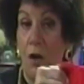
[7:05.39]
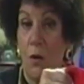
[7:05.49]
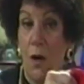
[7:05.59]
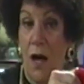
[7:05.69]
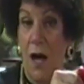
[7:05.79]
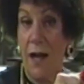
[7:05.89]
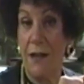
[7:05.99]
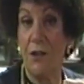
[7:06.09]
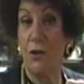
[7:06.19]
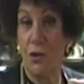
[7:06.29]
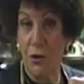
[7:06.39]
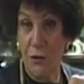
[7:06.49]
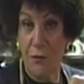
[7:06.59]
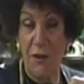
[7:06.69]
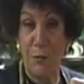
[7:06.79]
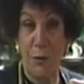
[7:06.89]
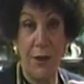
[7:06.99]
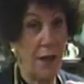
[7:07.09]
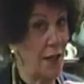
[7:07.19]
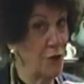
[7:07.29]
though I use a
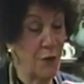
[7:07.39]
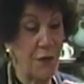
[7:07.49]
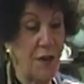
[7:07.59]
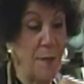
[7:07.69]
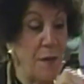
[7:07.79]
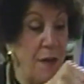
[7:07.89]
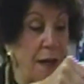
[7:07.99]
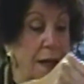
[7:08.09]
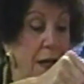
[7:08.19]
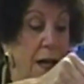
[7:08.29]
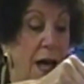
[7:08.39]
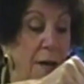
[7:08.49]
respirator, I do the same thing.